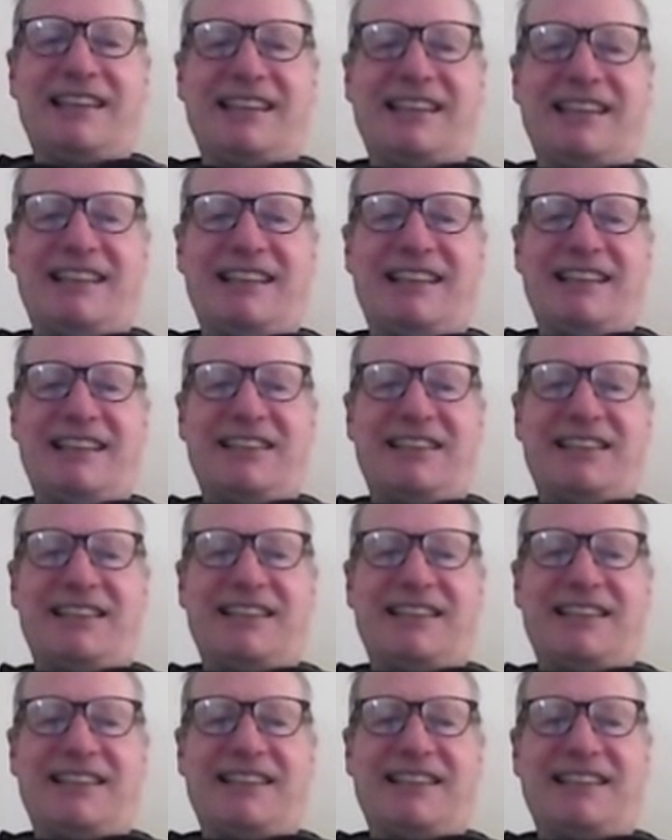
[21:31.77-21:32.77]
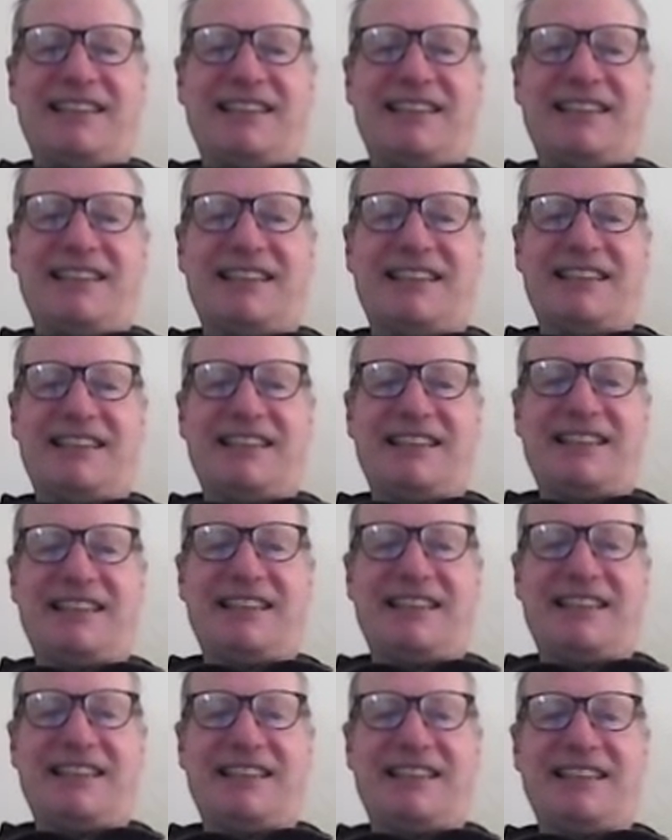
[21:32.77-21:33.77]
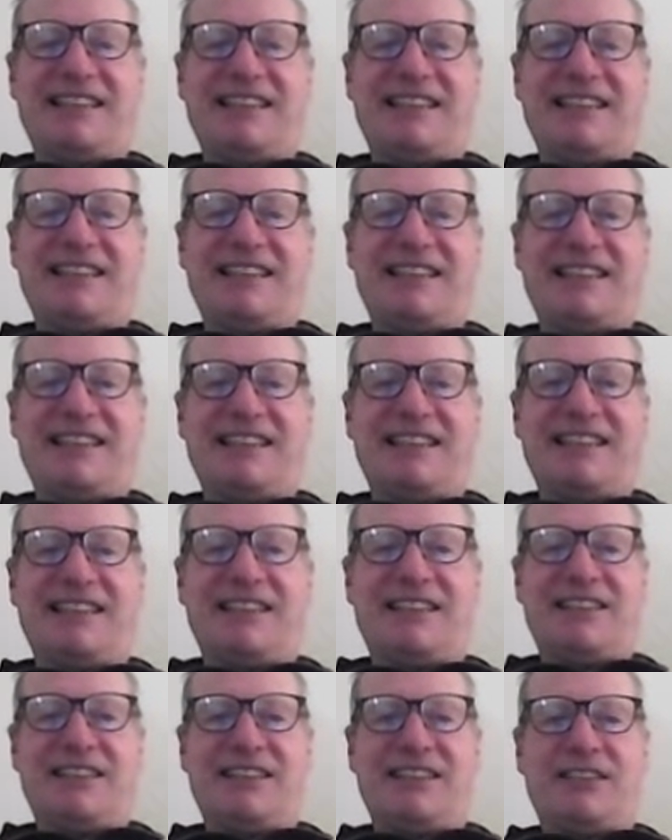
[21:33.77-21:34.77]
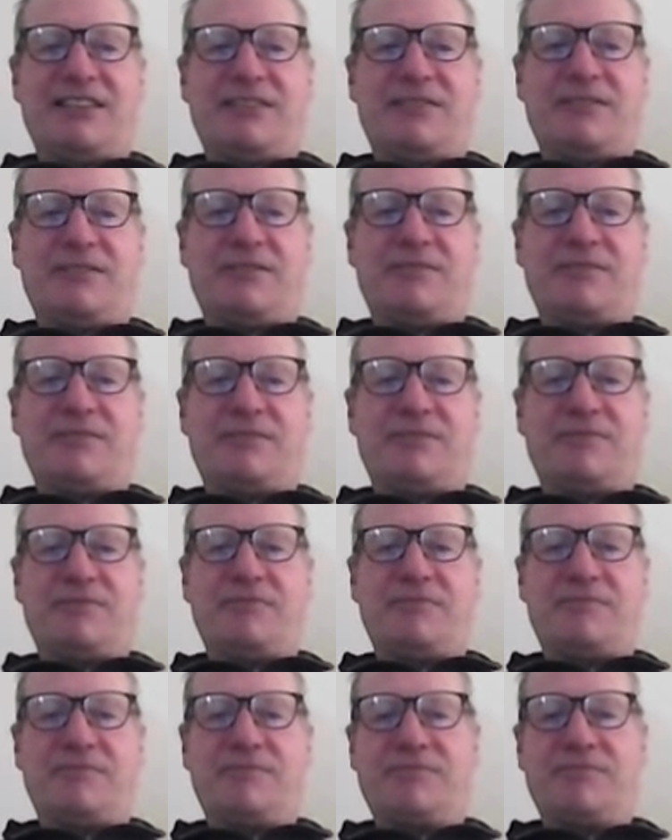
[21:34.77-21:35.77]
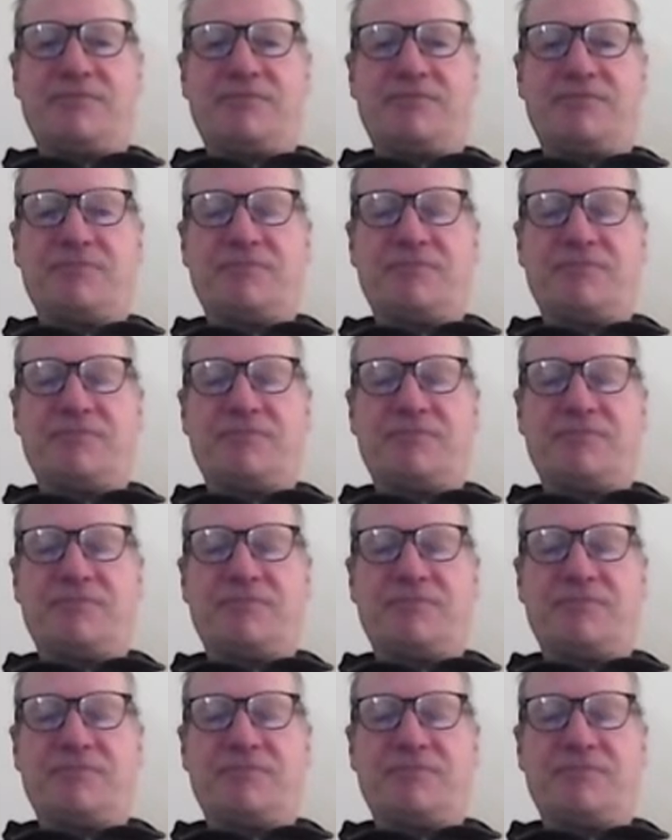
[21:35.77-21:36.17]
(silent)